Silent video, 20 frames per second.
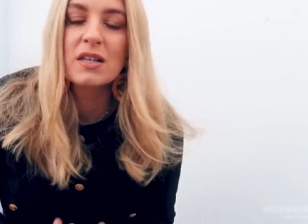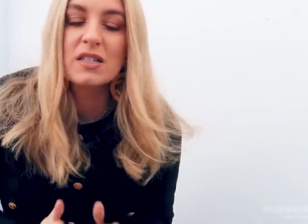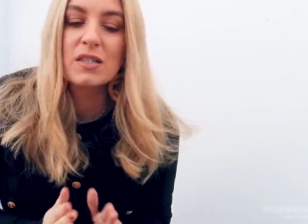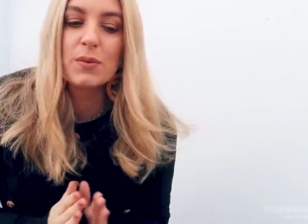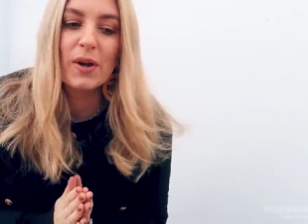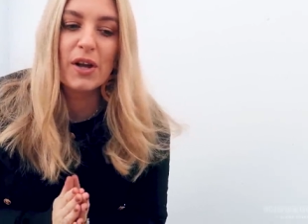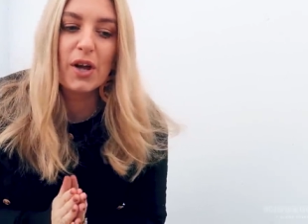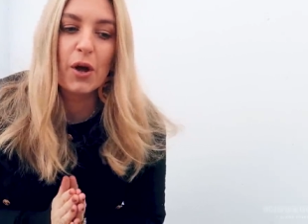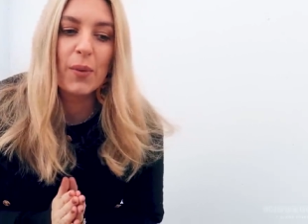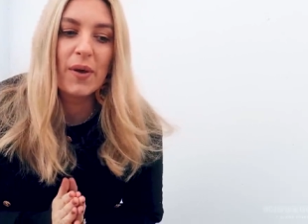
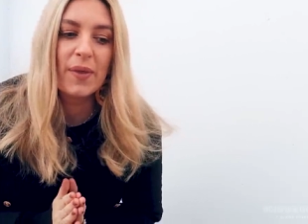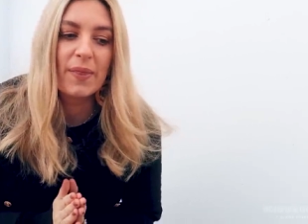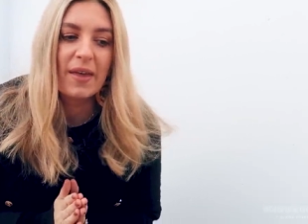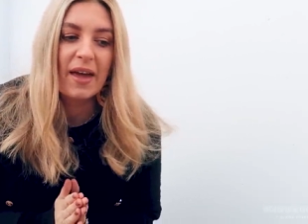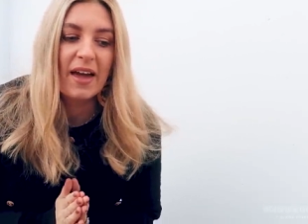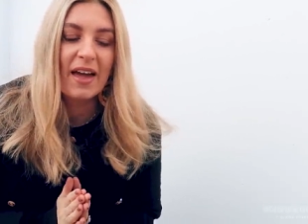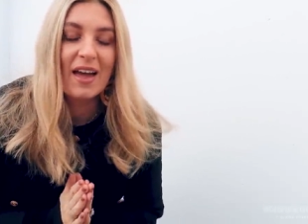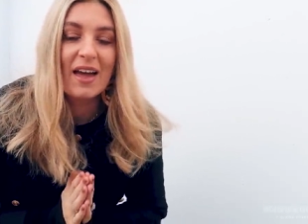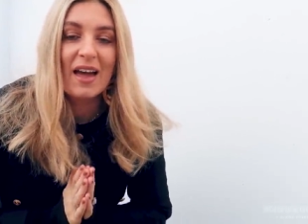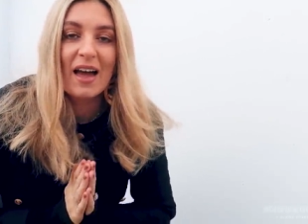So I go in
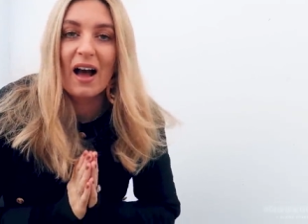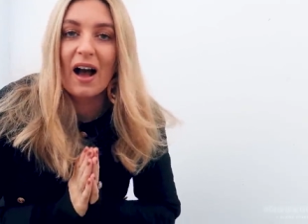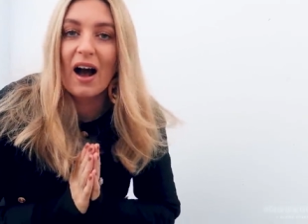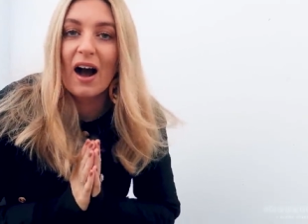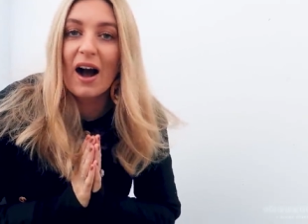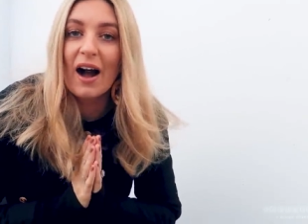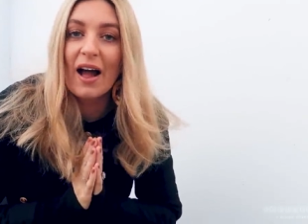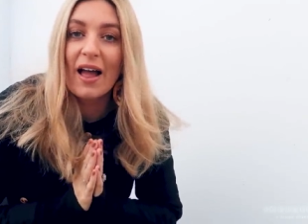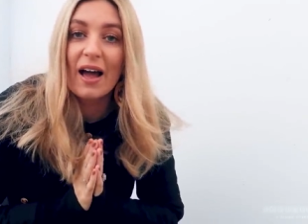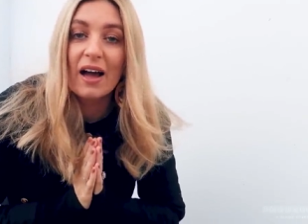there.
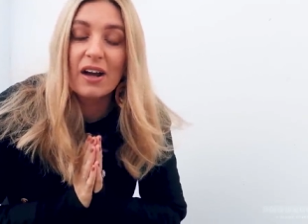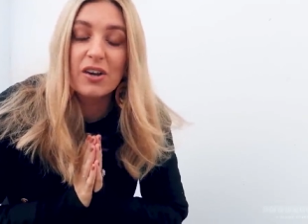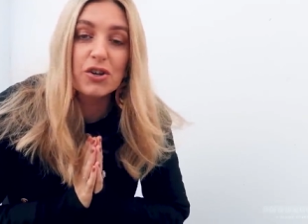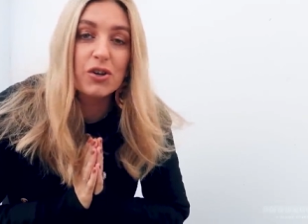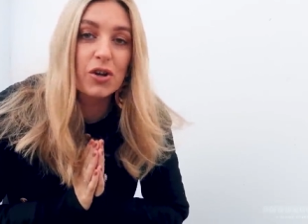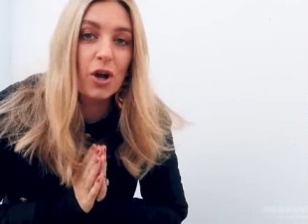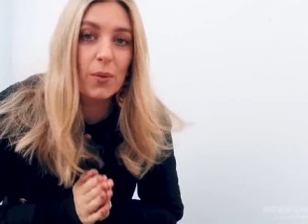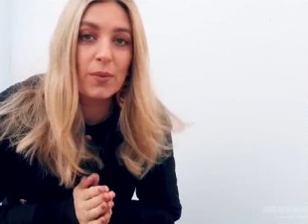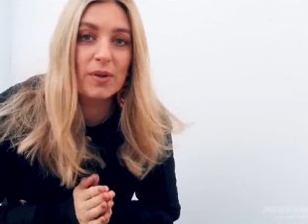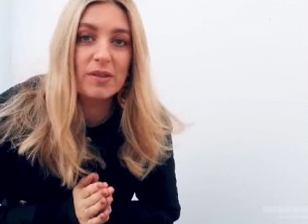I had
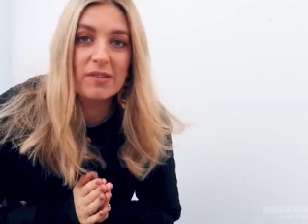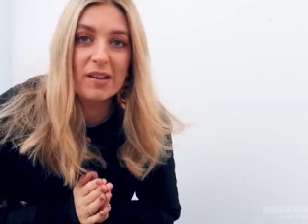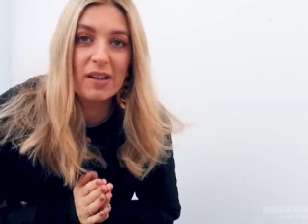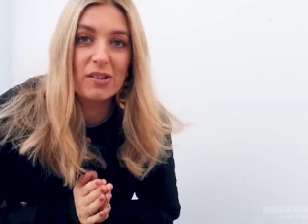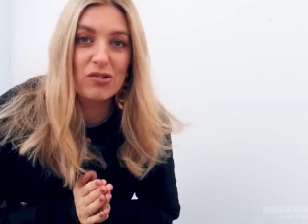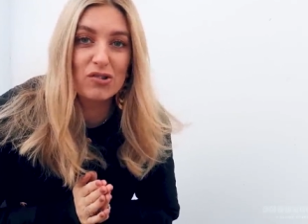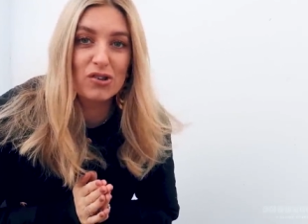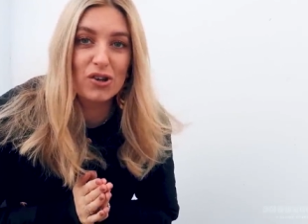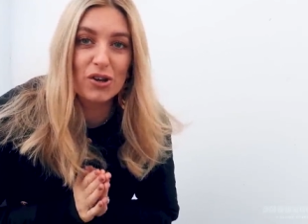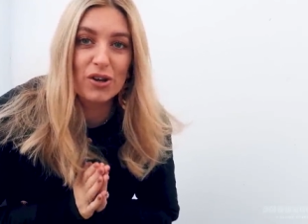no
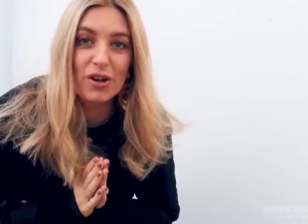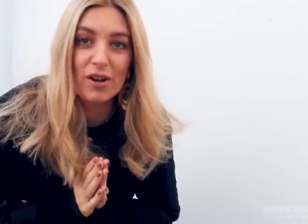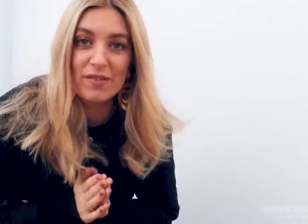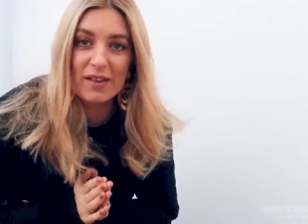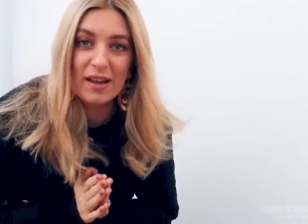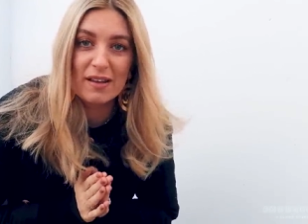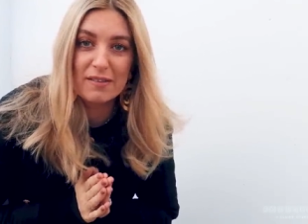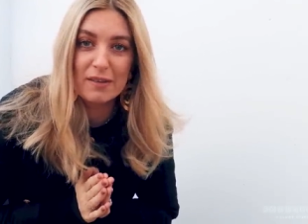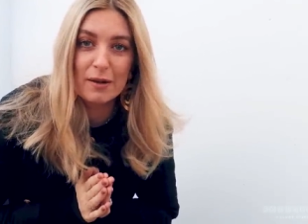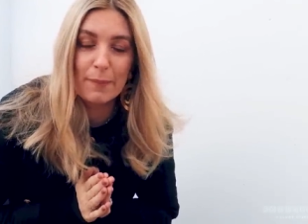intention
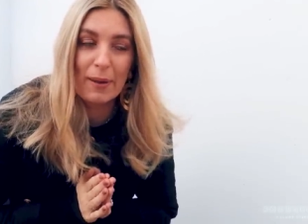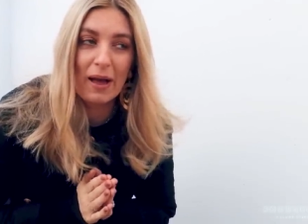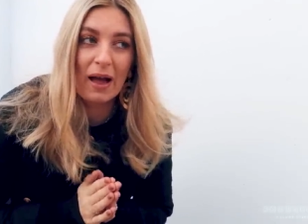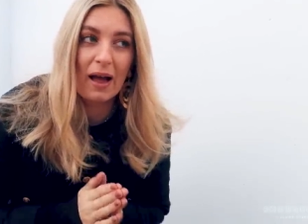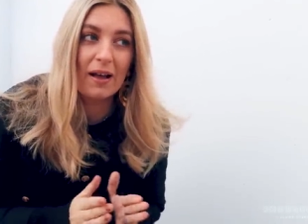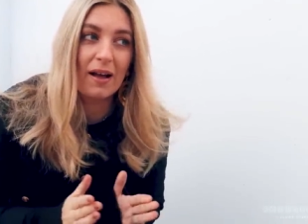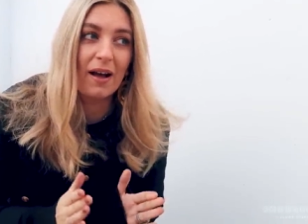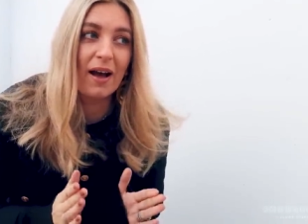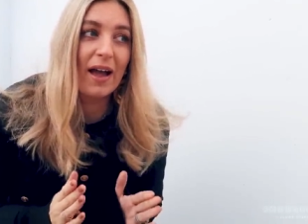of getting a bag.